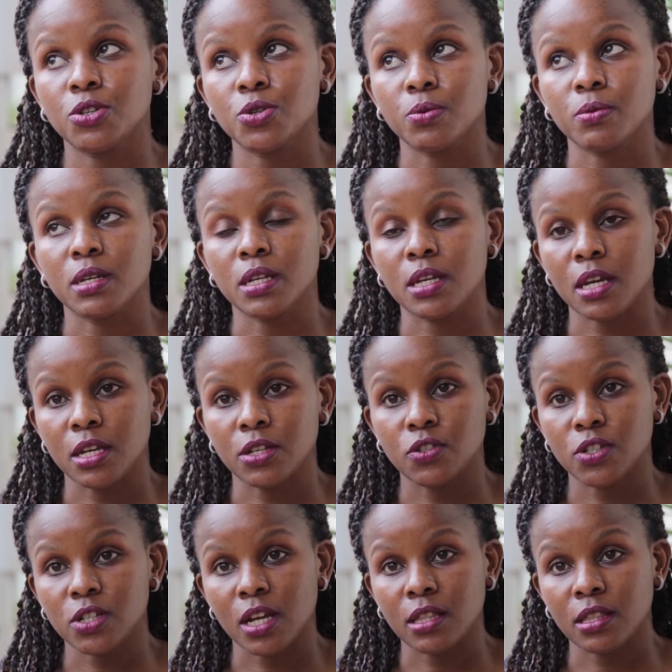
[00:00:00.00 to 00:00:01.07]
to
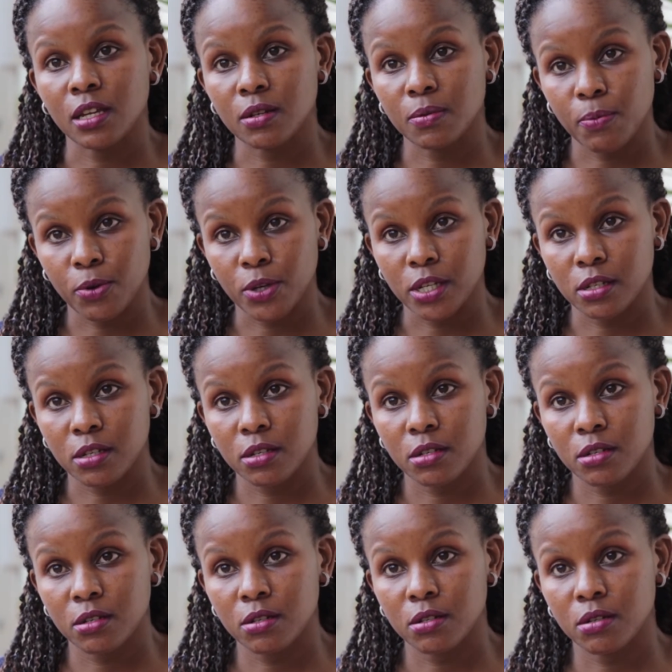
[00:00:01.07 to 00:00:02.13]
engage at that point